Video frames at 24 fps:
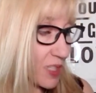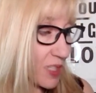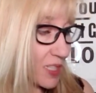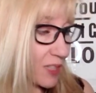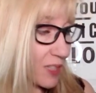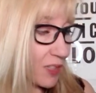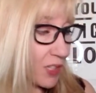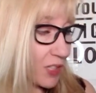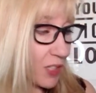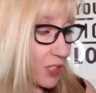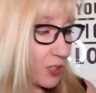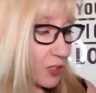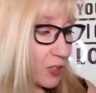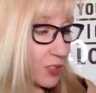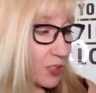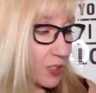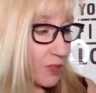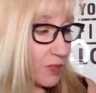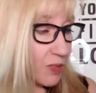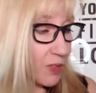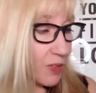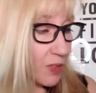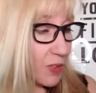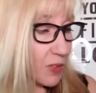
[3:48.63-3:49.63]
seven
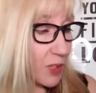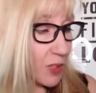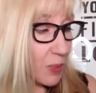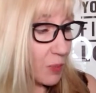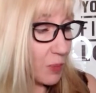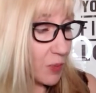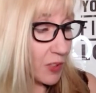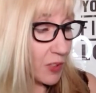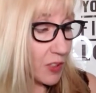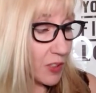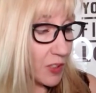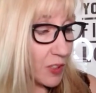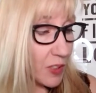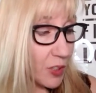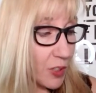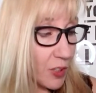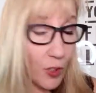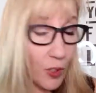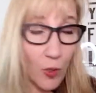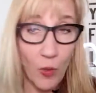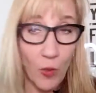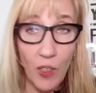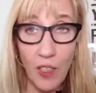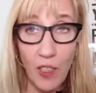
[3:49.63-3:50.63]
hundred fifty billion dollar
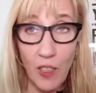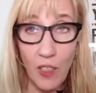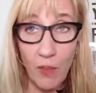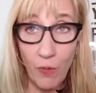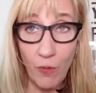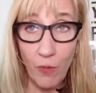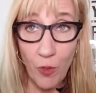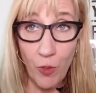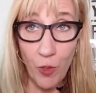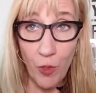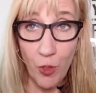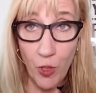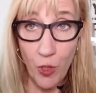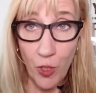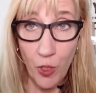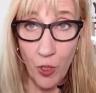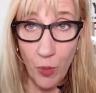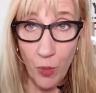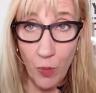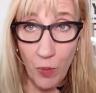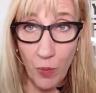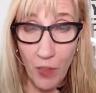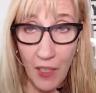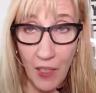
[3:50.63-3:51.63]
green
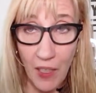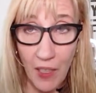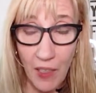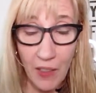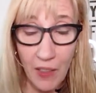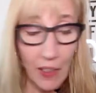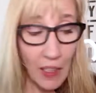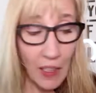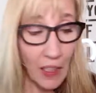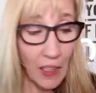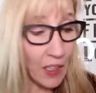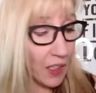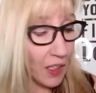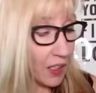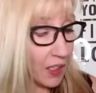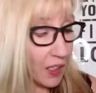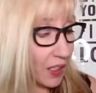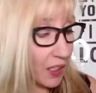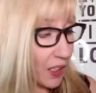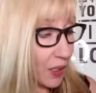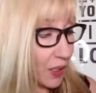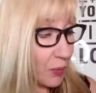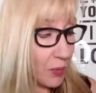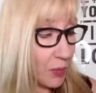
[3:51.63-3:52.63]
infrastructure plan,
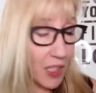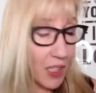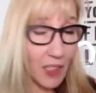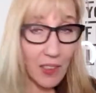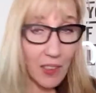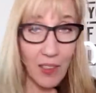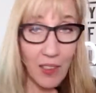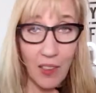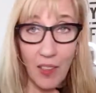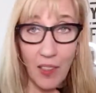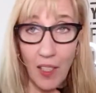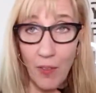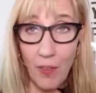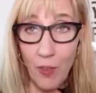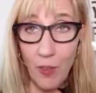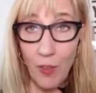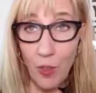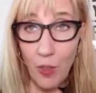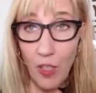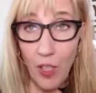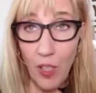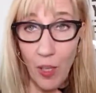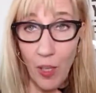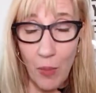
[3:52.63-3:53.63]
um, I'd love your
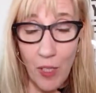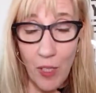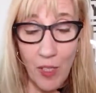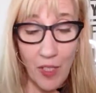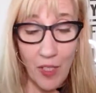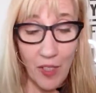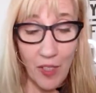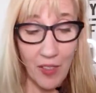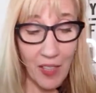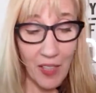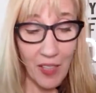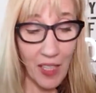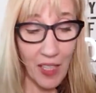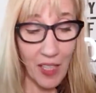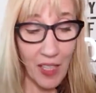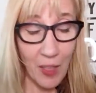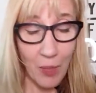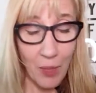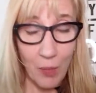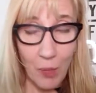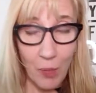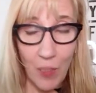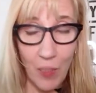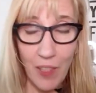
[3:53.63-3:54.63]
comments on that,
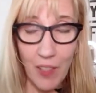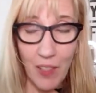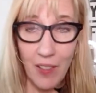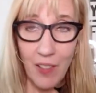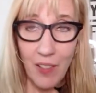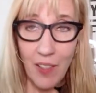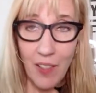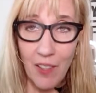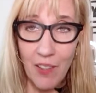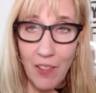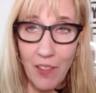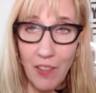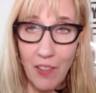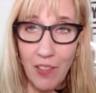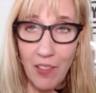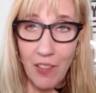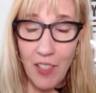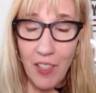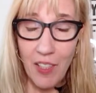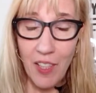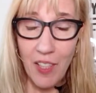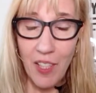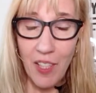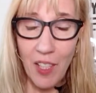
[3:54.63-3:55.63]
but the
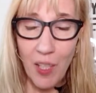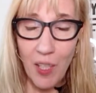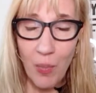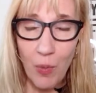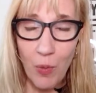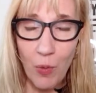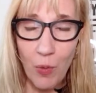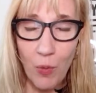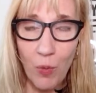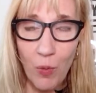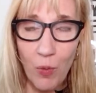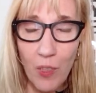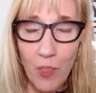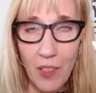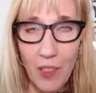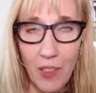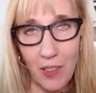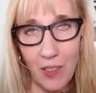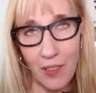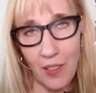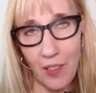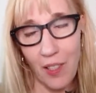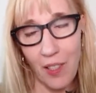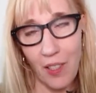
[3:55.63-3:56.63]
thing that I would
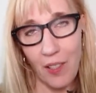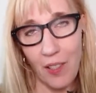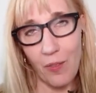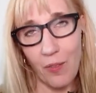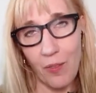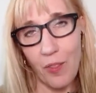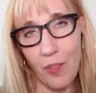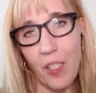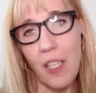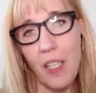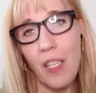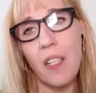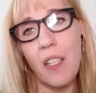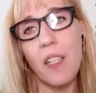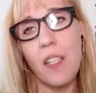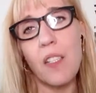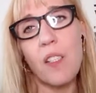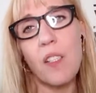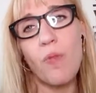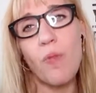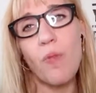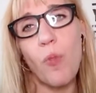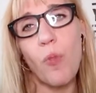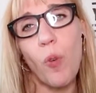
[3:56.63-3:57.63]
really love
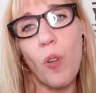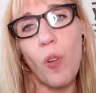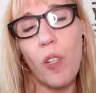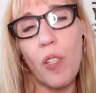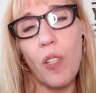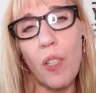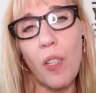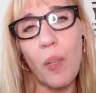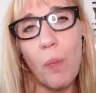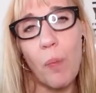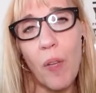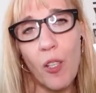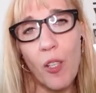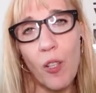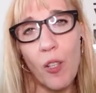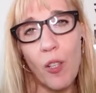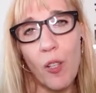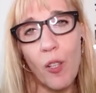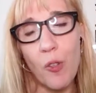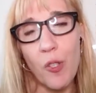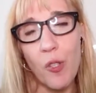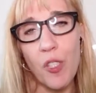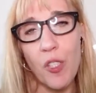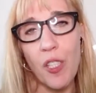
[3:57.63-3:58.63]
is for a better
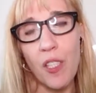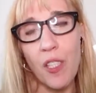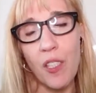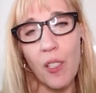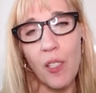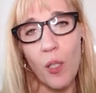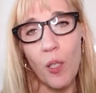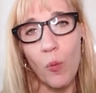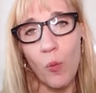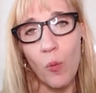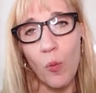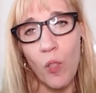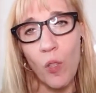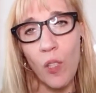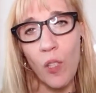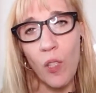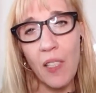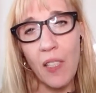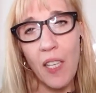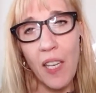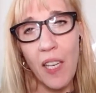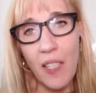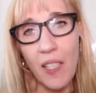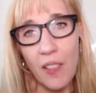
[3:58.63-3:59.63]
understanding of what
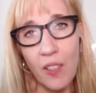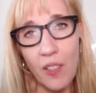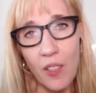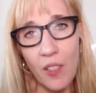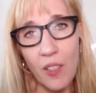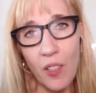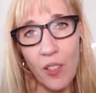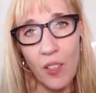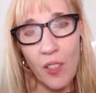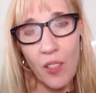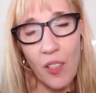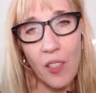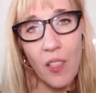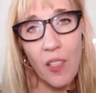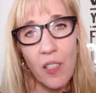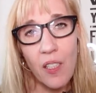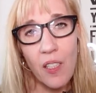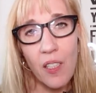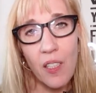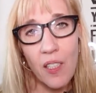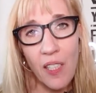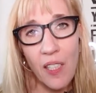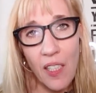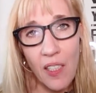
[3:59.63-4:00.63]
Canada,
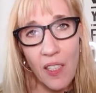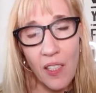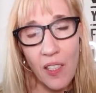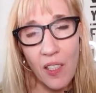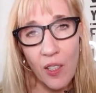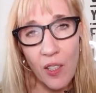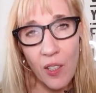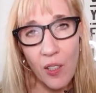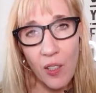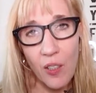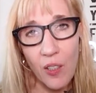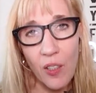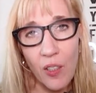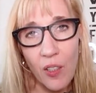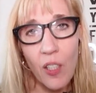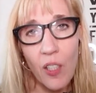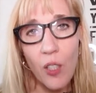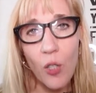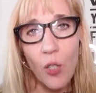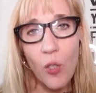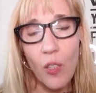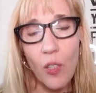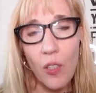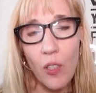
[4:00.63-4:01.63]
Canadian
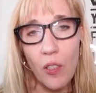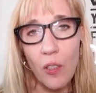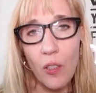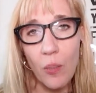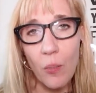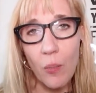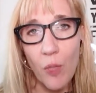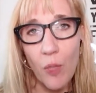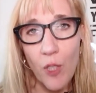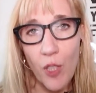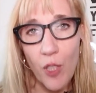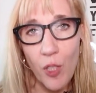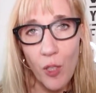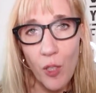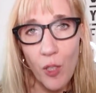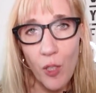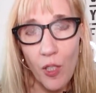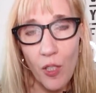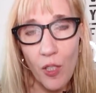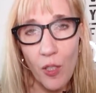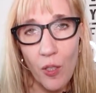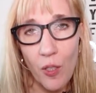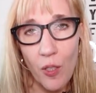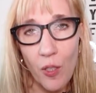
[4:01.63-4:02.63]
critical
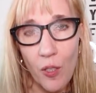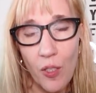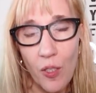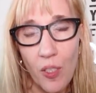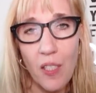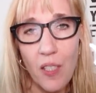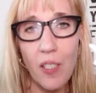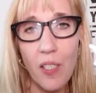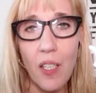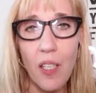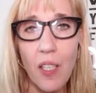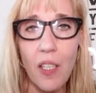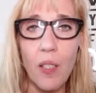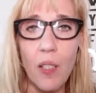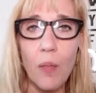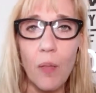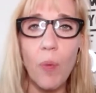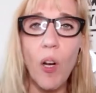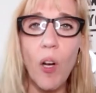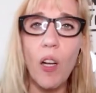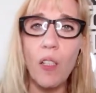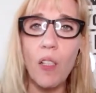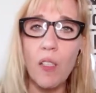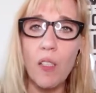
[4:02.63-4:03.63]
materials uh,
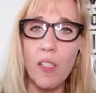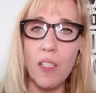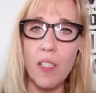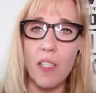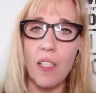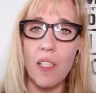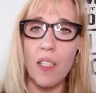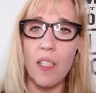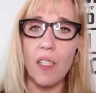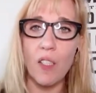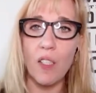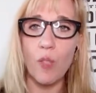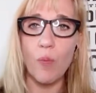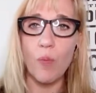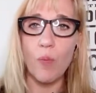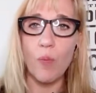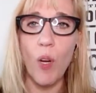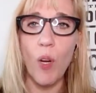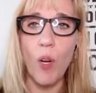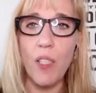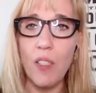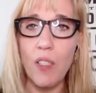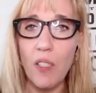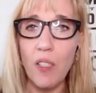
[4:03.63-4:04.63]
policy is
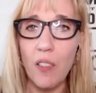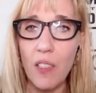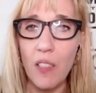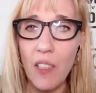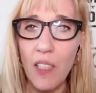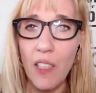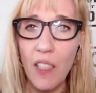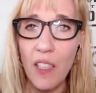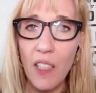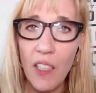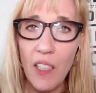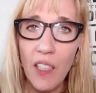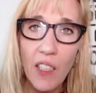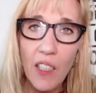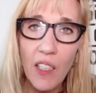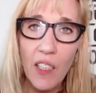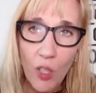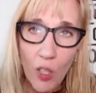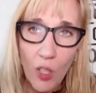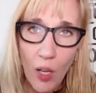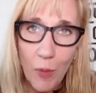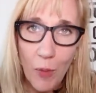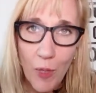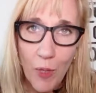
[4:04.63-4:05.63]
presently, and any
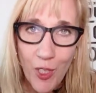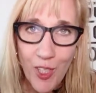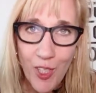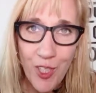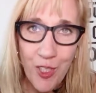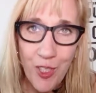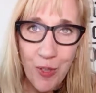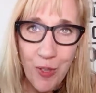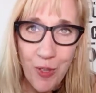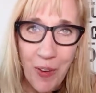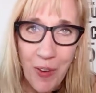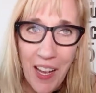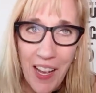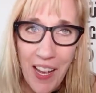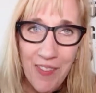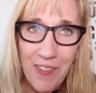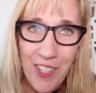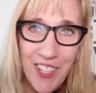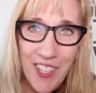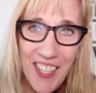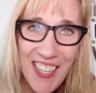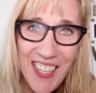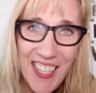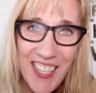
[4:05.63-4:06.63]
comments that you have
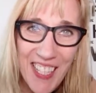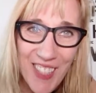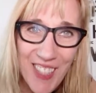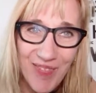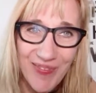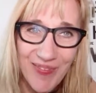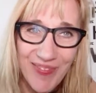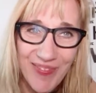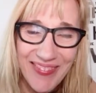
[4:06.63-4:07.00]
on that.